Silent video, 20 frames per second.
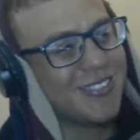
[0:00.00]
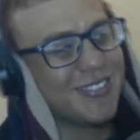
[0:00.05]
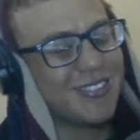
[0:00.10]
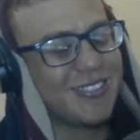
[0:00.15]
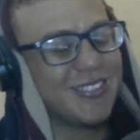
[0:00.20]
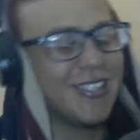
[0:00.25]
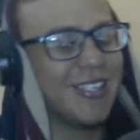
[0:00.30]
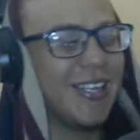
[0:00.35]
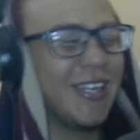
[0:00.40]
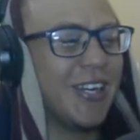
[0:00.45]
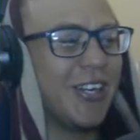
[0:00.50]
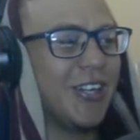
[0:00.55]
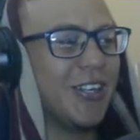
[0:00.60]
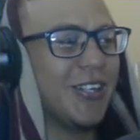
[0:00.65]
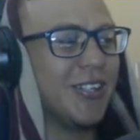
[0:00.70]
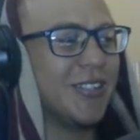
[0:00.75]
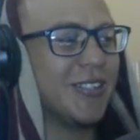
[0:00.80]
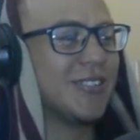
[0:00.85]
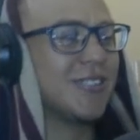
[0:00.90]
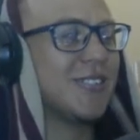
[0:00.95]
It's
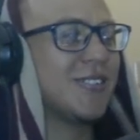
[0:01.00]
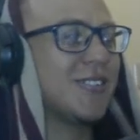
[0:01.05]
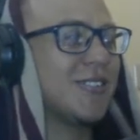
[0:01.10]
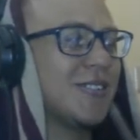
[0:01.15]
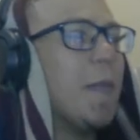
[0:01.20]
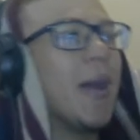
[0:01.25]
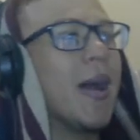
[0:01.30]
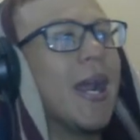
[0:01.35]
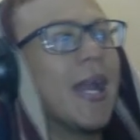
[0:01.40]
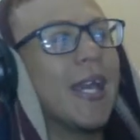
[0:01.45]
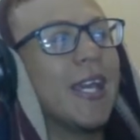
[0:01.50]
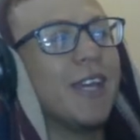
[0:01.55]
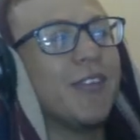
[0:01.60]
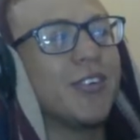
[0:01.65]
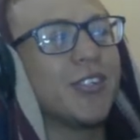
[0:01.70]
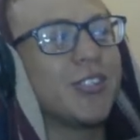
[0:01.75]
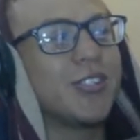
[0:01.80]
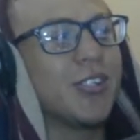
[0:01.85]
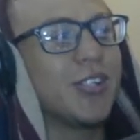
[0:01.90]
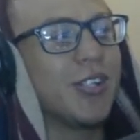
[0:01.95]
hilarious. But I give
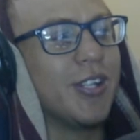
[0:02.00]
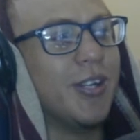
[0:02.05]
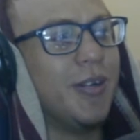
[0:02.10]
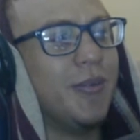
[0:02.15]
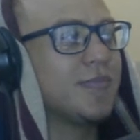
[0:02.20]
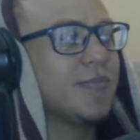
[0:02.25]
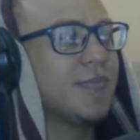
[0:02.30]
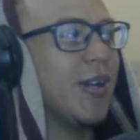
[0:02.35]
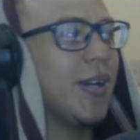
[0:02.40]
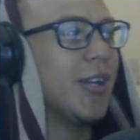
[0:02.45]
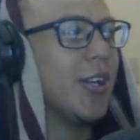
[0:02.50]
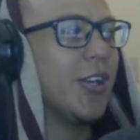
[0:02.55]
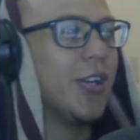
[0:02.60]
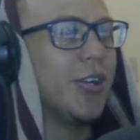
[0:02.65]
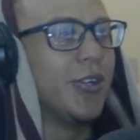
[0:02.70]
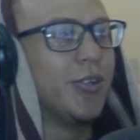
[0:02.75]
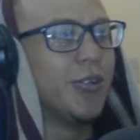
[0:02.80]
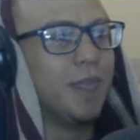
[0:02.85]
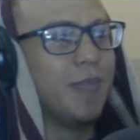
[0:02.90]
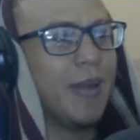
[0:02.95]
it to them. I don't
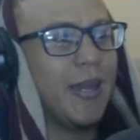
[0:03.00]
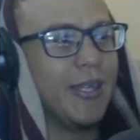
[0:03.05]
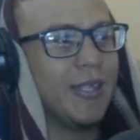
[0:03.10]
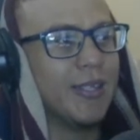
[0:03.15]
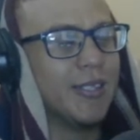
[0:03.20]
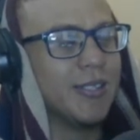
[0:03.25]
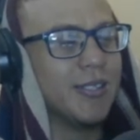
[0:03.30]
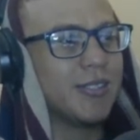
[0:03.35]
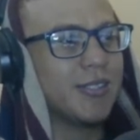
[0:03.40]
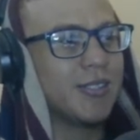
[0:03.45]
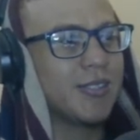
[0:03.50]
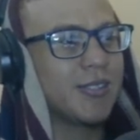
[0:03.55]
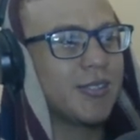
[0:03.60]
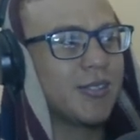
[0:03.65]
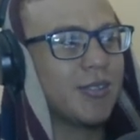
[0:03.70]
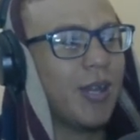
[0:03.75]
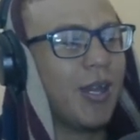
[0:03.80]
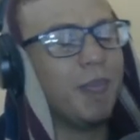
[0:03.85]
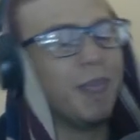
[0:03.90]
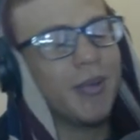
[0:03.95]
know who made
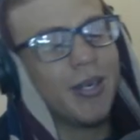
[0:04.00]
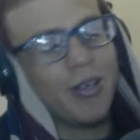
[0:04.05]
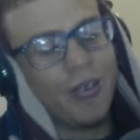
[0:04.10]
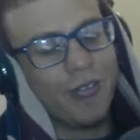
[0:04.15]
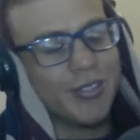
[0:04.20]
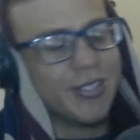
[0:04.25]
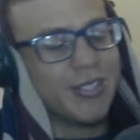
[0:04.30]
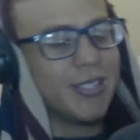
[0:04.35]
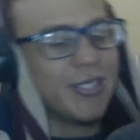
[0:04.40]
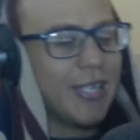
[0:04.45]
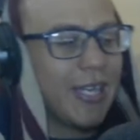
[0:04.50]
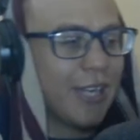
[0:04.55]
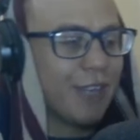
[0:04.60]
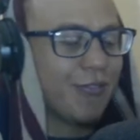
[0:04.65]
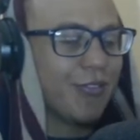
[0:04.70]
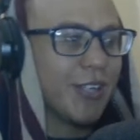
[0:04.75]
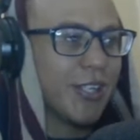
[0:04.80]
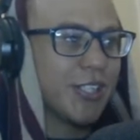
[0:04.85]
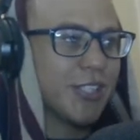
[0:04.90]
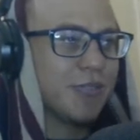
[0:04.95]
this. I mean, obviously
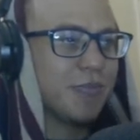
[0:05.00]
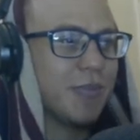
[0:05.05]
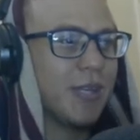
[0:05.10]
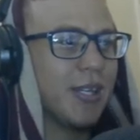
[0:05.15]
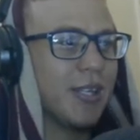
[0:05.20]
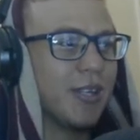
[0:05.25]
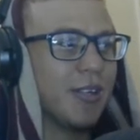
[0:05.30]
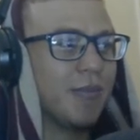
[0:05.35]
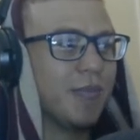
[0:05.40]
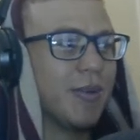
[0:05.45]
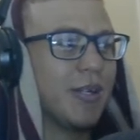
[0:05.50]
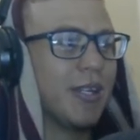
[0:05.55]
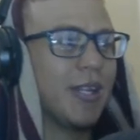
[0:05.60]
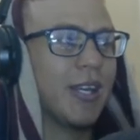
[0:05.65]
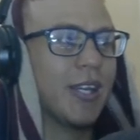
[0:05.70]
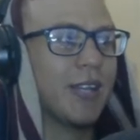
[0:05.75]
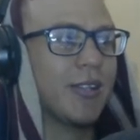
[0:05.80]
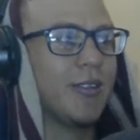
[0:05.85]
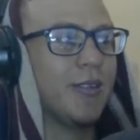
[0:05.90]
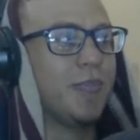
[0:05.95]
Netflix made it, but
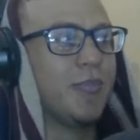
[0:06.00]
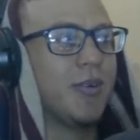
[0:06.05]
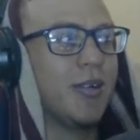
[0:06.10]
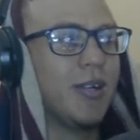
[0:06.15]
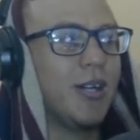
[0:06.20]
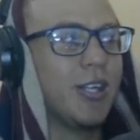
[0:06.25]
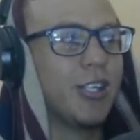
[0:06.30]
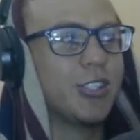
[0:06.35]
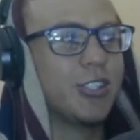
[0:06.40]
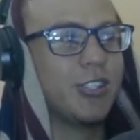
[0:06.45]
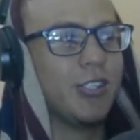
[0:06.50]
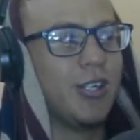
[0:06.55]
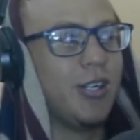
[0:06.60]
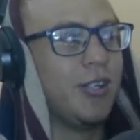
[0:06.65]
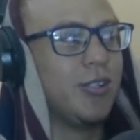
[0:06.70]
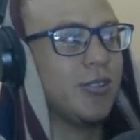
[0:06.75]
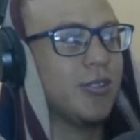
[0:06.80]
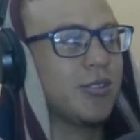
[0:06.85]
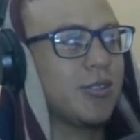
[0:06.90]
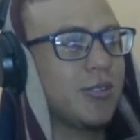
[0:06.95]
like the production
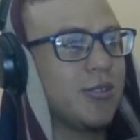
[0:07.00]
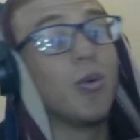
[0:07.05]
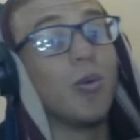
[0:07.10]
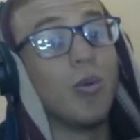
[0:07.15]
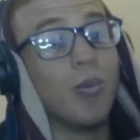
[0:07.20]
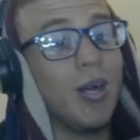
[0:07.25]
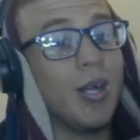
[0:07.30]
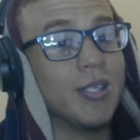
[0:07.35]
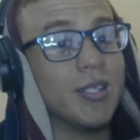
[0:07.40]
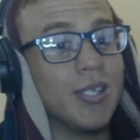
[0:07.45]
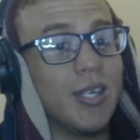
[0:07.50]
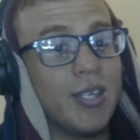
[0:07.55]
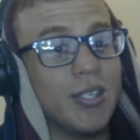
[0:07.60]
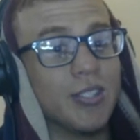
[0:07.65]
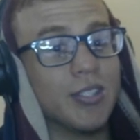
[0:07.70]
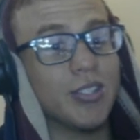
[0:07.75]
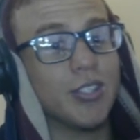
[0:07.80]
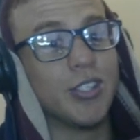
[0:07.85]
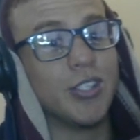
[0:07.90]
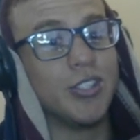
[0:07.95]
house. Well
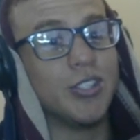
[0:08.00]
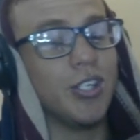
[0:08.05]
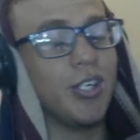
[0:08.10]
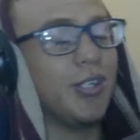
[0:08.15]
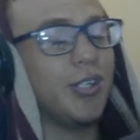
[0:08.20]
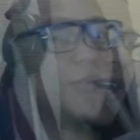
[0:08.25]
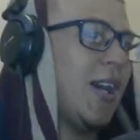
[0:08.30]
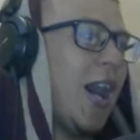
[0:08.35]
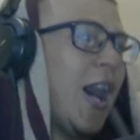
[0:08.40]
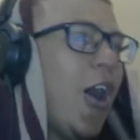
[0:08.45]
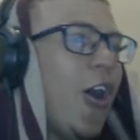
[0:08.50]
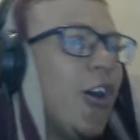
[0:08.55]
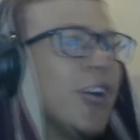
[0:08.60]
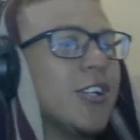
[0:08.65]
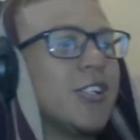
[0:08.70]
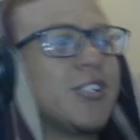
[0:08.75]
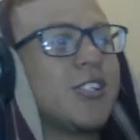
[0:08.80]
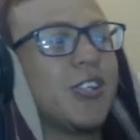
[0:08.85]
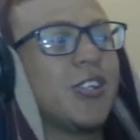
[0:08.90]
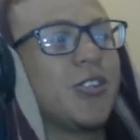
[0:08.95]
done. Good job. I
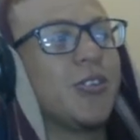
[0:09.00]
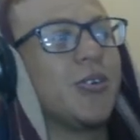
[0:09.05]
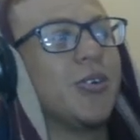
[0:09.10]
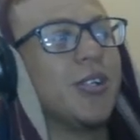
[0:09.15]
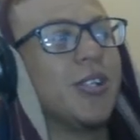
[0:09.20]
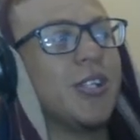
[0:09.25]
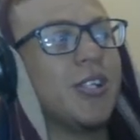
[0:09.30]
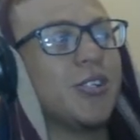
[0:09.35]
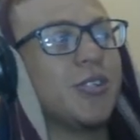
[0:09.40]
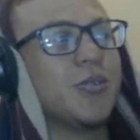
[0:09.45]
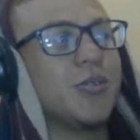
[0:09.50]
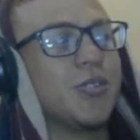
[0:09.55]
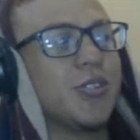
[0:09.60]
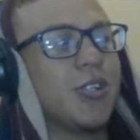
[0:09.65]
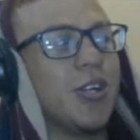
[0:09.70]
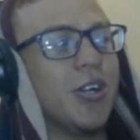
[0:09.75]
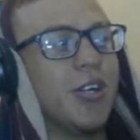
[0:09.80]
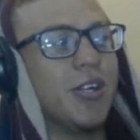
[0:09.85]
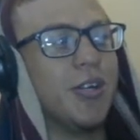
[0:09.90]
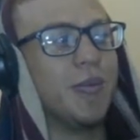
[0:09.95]
honestly thought this was
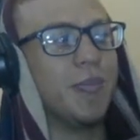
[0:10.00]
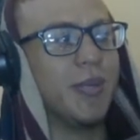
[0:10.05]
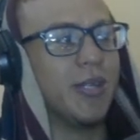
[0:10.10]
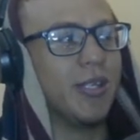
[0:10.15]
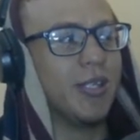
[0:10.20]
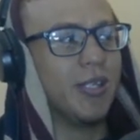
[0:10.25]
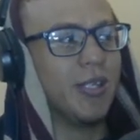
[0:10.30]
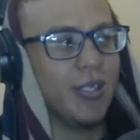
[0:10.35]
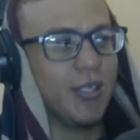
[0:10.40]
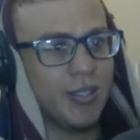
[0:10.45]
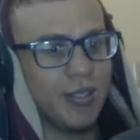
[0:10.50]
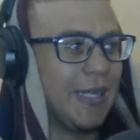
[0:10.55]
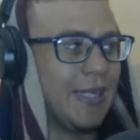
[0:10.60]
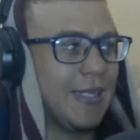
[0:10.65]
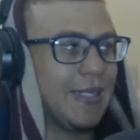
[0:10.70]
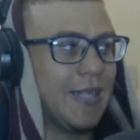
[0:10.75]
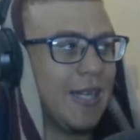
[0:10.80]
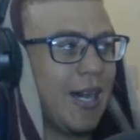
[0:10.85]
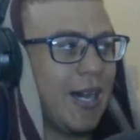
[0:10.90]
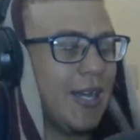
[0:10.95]
going to be a
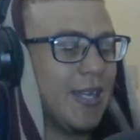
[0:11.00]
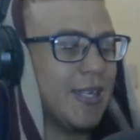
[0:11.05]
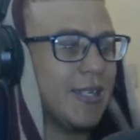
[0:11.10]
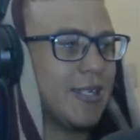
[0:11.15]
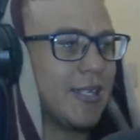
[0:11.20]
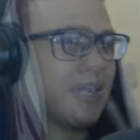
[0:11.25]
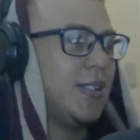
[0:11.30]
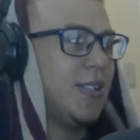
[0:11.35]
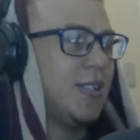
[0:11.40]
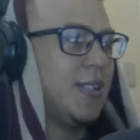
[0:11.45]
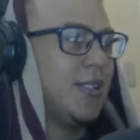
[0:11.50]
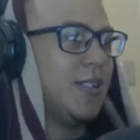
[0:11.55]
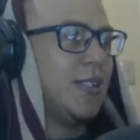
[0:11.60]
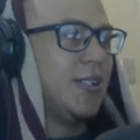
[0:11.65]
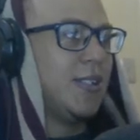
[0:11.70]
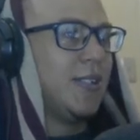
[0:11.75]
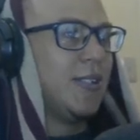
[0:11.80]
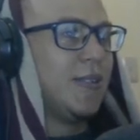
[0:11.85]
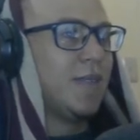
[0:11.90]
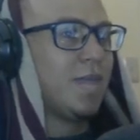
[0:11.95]
dud. We
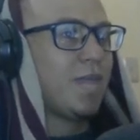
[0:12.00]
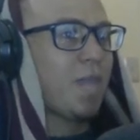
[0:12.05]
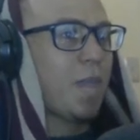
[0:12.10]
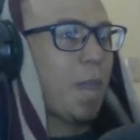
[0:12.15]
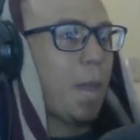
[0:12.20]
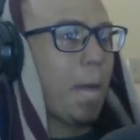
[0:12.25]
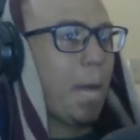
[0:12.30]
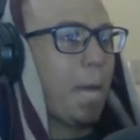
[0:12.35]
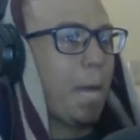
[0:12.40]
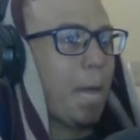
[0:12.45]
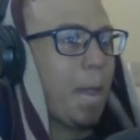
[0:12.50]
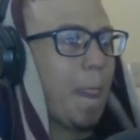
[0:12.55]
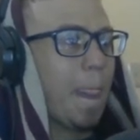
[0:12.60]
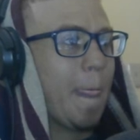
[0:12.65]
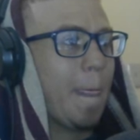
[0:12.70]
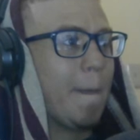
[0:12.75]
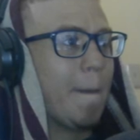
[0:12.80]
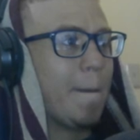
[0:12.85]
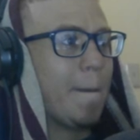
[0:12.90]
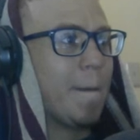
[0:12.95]
need
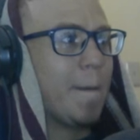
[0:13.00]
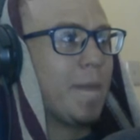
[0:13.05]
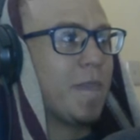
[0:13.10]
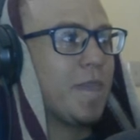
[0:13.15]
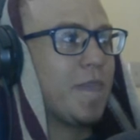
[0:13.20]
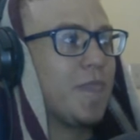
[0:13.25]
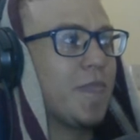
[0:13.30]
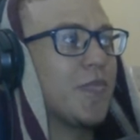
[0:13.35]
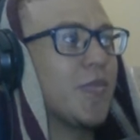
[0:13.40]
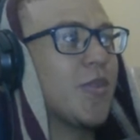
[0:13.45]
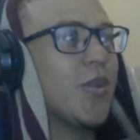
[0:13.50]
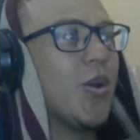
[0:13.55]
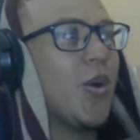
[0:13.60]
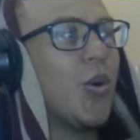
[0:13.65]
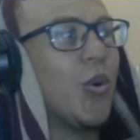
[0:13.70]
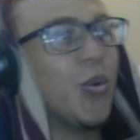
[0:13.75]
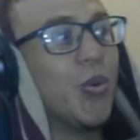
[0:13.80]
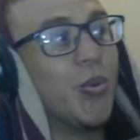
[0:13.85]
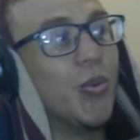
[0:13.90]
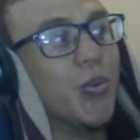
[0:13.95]
a plan.
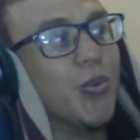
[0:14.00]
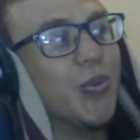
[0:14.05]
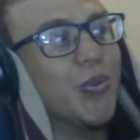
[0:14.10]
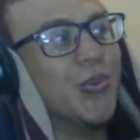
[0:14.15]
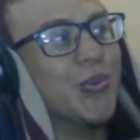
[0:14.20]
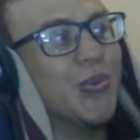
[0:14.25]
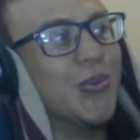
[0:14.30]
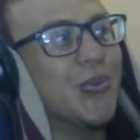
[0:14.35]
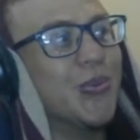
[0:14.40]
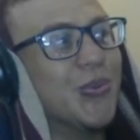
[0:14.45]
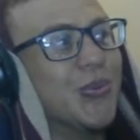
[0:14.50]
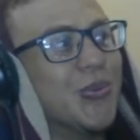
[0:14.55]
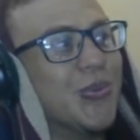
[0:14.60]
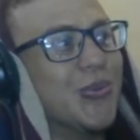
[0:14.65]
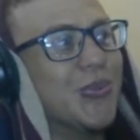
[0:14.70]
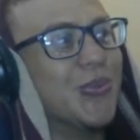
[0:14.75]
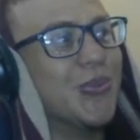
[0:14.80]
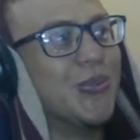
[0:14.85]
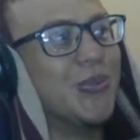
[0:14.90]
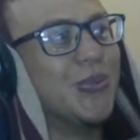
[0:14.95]

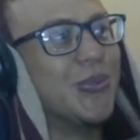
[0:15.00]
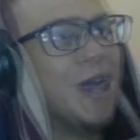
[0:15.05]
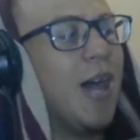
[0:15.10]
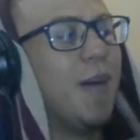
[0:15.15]
Oh.